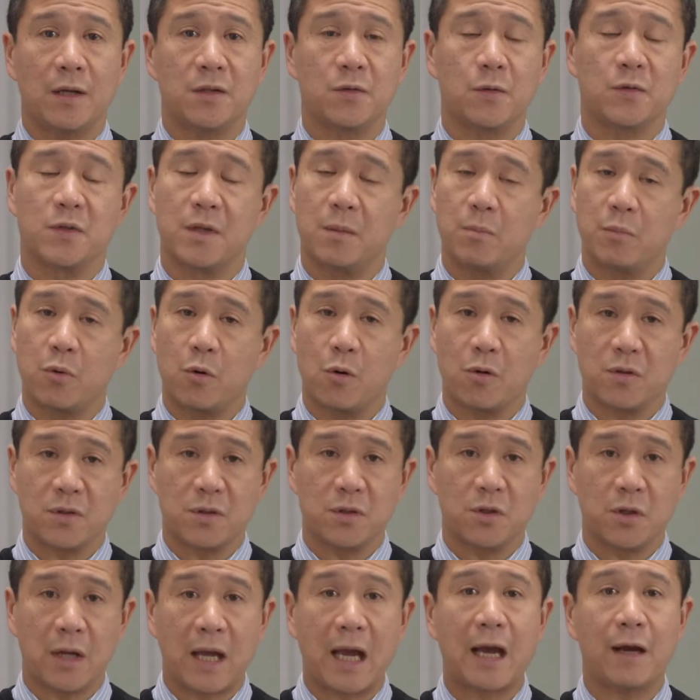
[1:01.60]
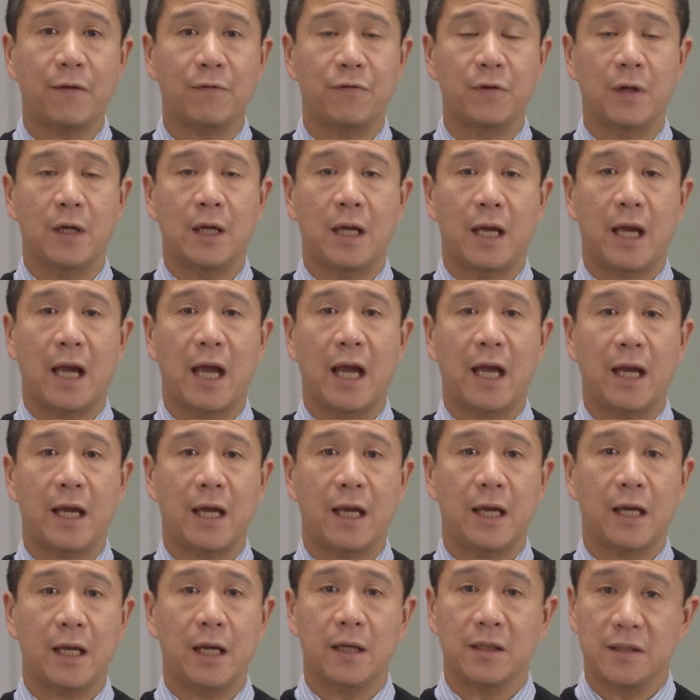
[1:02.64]
So it's important to have
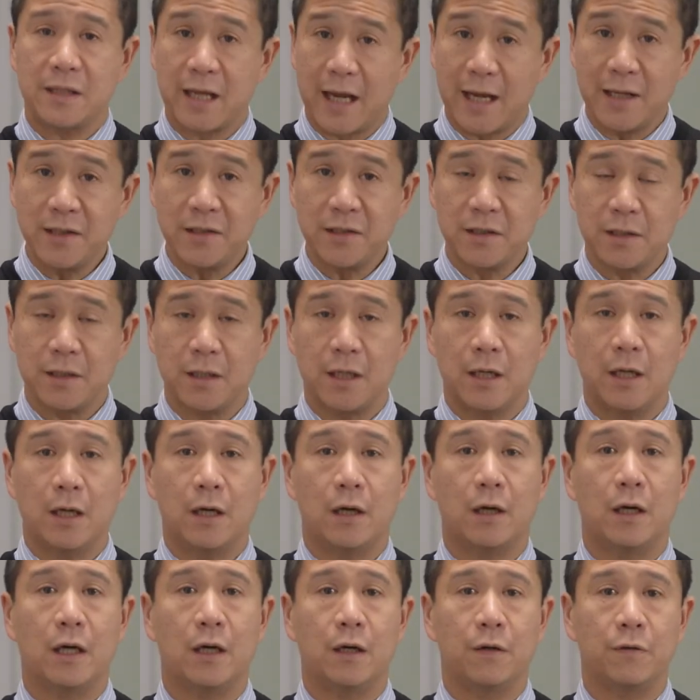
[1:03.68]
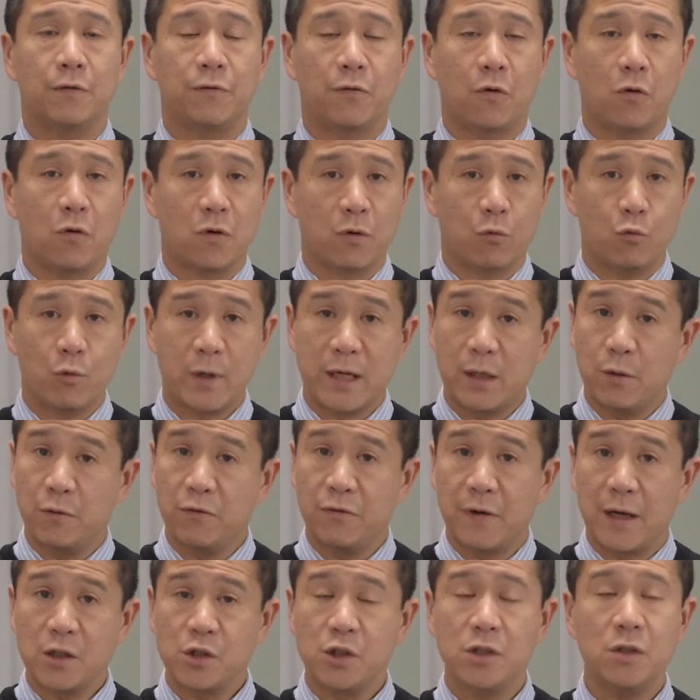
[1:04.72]
a test for renal
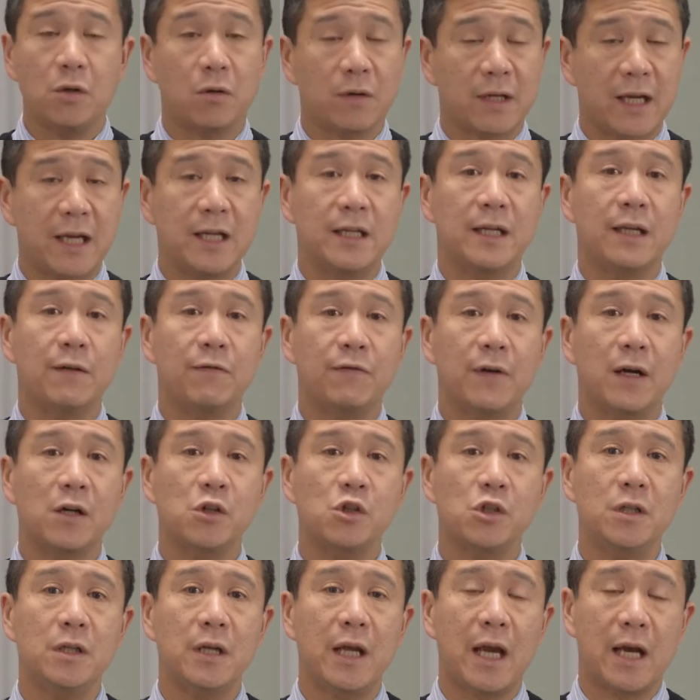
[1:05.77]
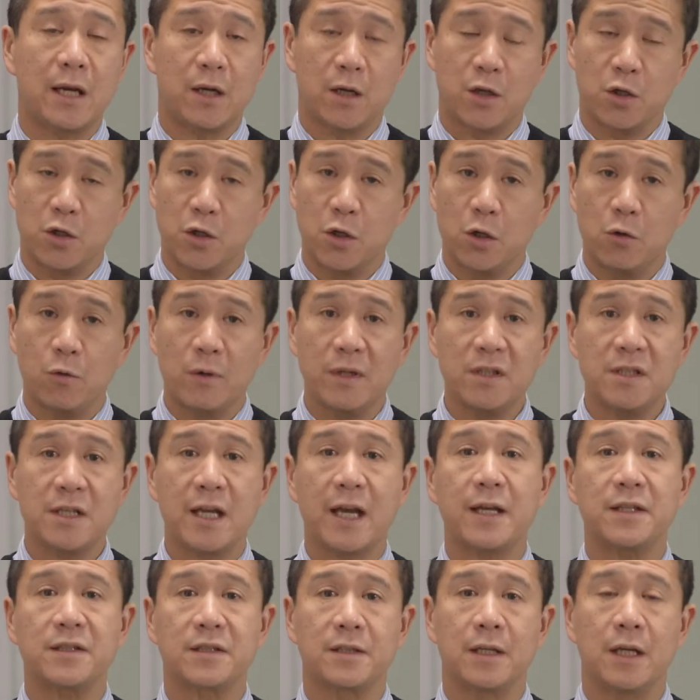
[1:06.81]
function or kidney function and a urine
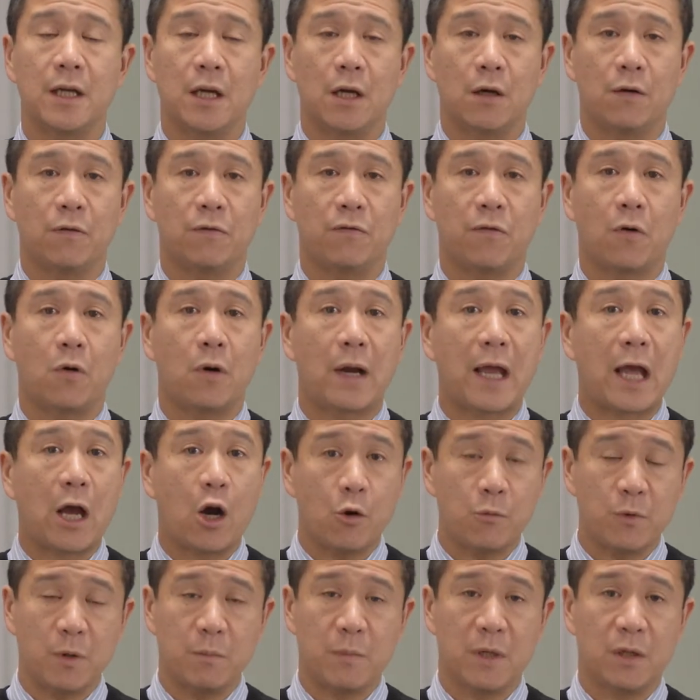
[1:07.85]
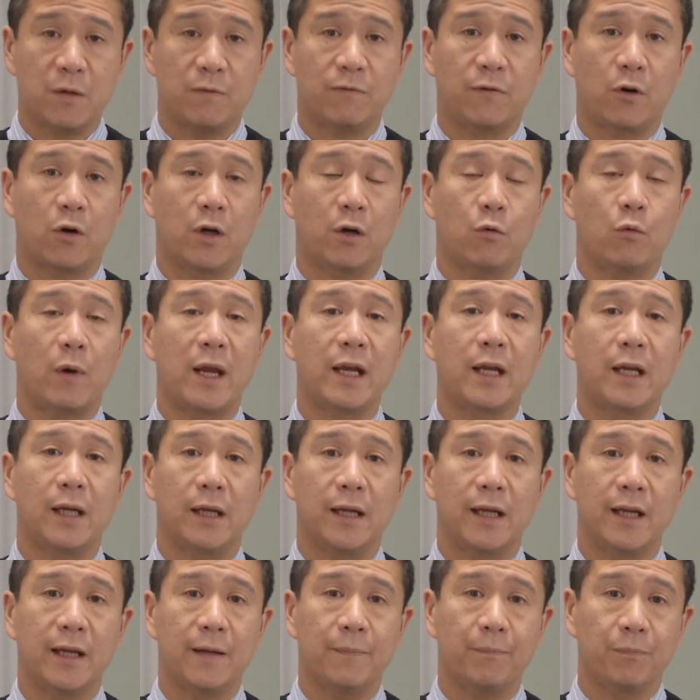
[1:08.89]
test for albumin very
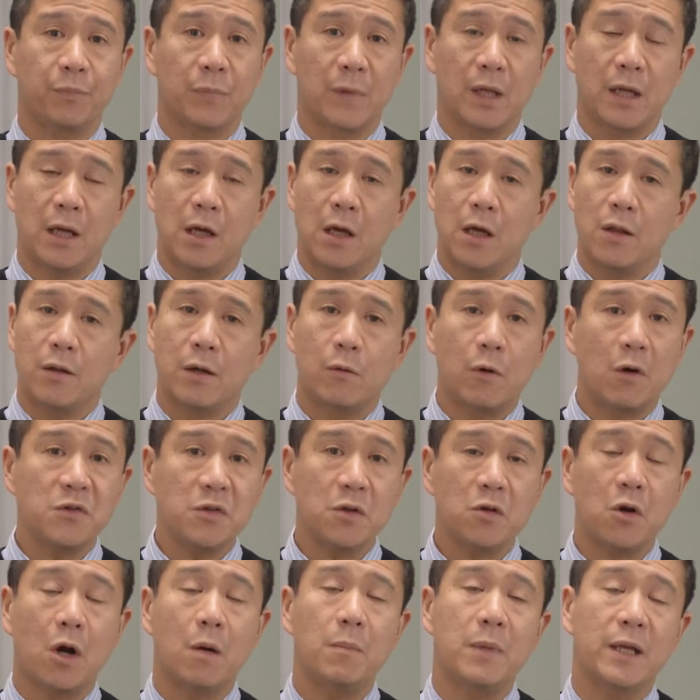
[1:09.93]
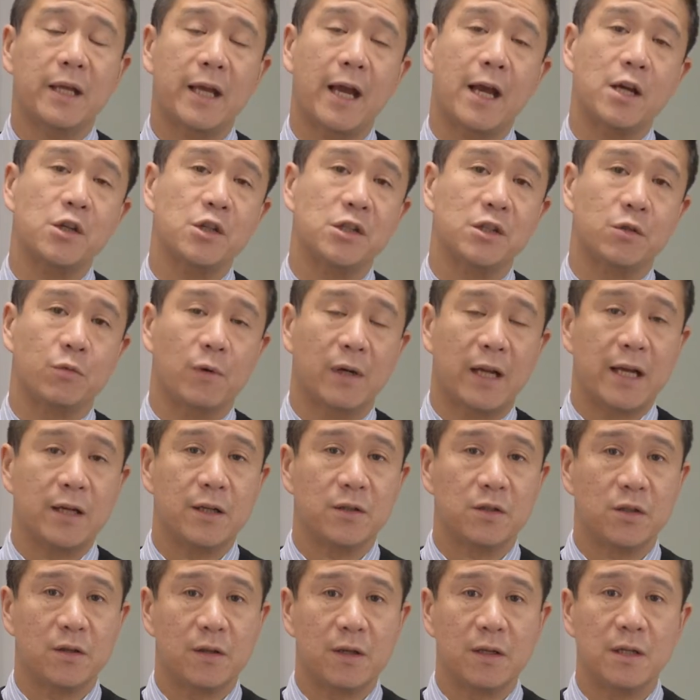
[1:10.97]
regularly. There are also complications
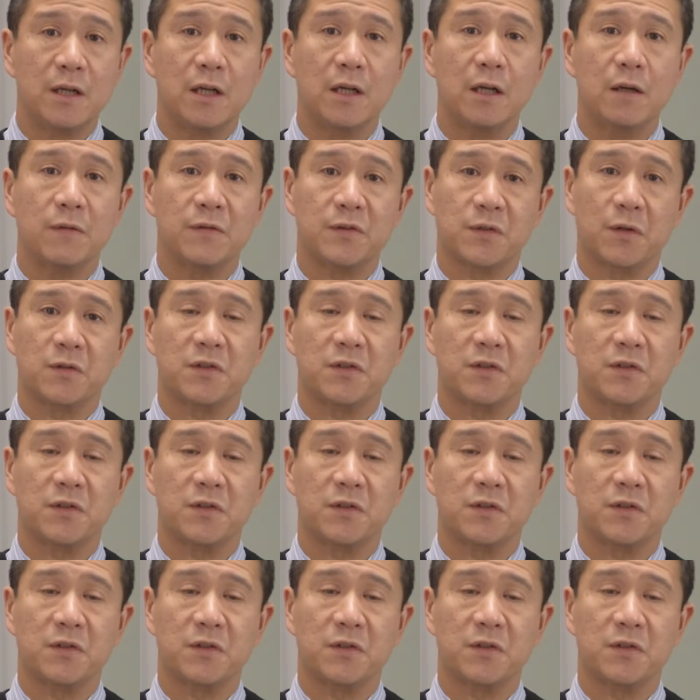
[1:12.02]
related to the nerves.